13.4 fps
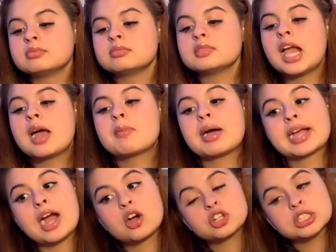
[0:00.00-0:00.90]
I have my
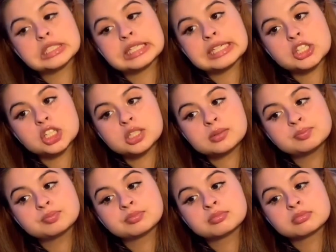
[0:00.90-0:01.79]
calculator.
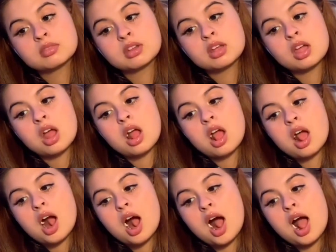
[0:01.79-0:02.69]

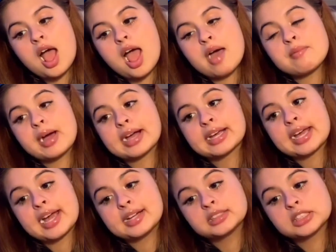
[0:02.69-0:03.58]
I have my
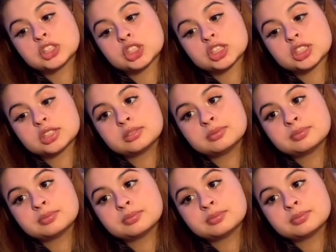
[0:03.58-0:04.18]
calendar.